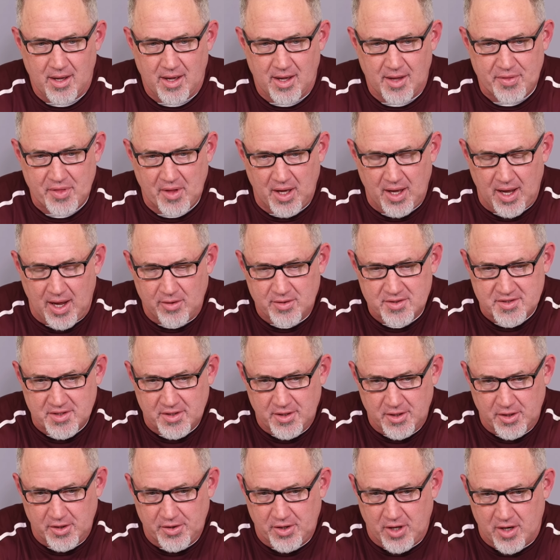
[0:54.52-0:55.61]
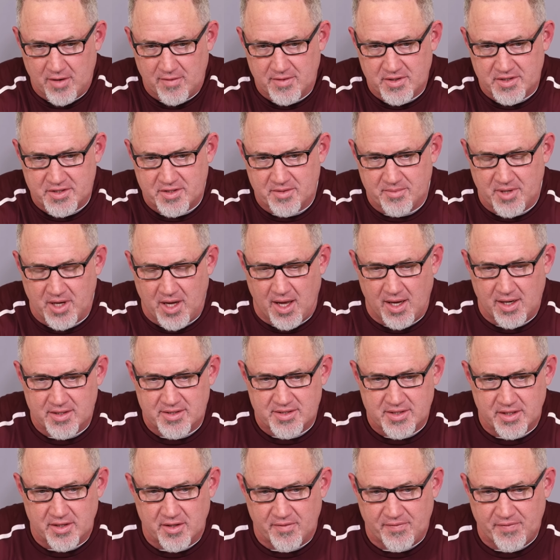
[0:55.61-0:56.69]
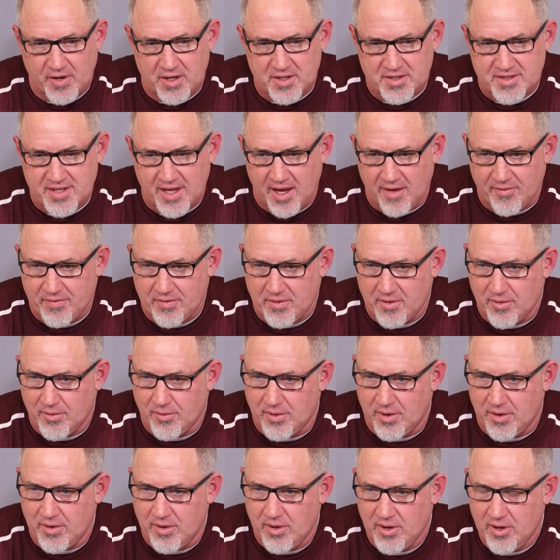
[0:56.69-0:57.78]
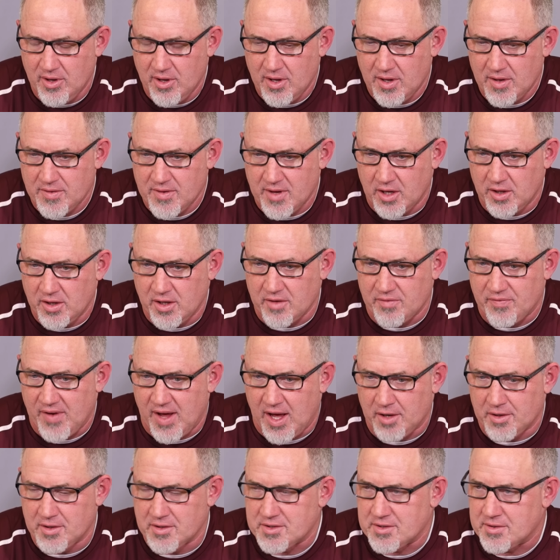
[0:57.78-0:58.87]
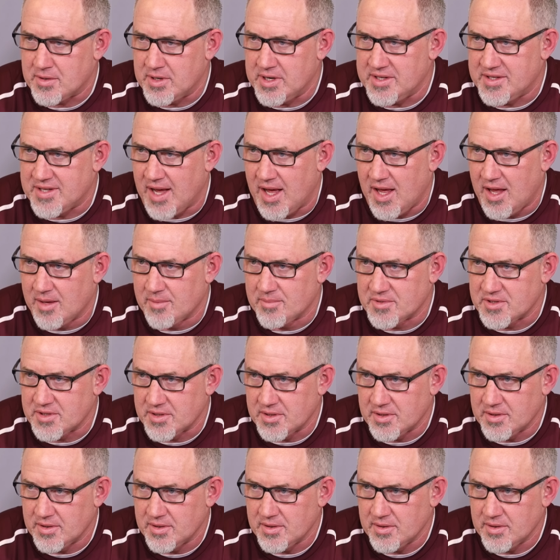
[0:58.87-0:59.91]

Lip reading: I was a little nervous, to be honest, in the first half. They only fouled us three times.